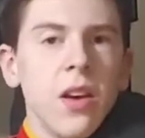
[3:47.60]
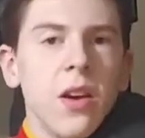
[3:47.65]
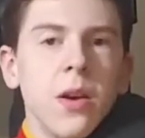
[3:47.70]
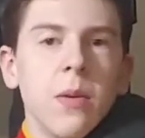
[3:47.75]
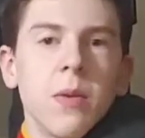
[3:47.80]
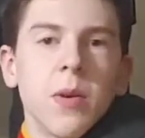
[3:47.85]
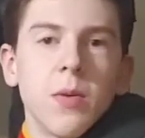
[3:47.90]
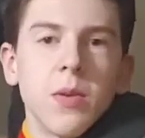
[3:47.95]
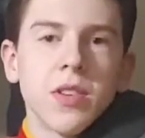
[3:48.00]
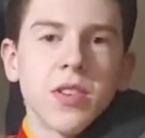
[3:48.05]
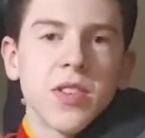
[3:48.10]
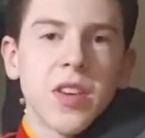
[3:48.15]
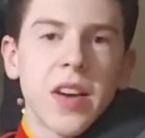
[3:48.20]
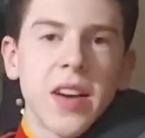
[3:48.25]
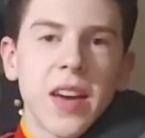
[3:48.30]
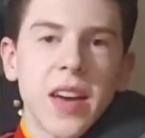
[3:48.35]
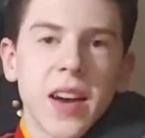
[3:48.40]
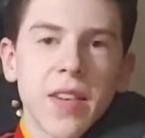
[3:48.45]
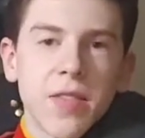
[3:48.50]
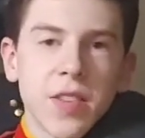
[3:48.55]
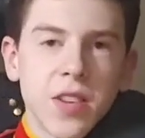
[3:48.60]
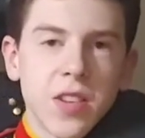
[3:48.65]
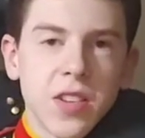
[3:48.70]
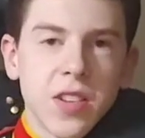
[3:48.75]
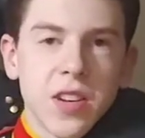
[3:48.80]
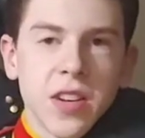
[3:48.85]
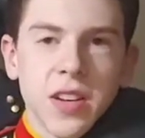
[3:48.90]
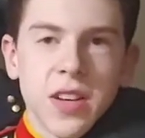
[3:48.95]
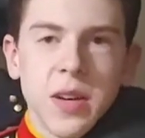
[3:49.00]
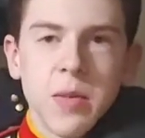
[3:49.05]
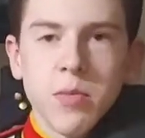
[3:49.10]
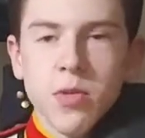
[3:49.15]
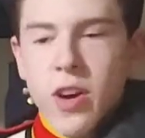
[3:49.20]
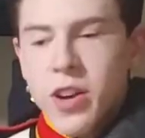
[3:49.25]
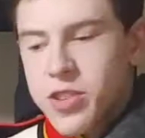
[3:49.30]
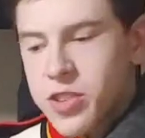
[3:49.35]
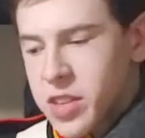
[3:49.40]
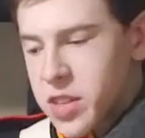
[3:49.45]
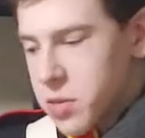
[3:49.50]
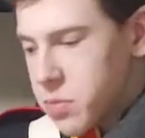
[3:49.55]
But once I have this
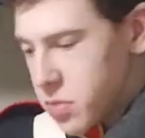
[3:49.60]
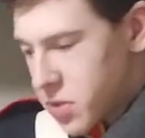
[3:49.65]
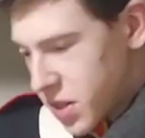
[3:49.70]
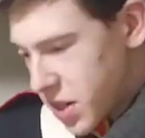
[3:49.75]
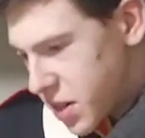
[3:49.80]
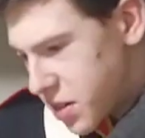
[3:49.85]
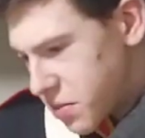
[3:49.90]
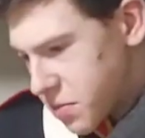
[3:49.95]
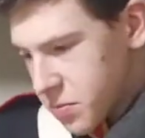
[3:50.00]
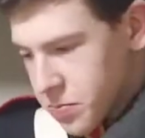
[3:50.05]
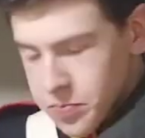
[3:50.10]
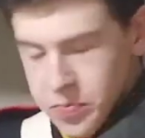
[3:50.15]
impression complete,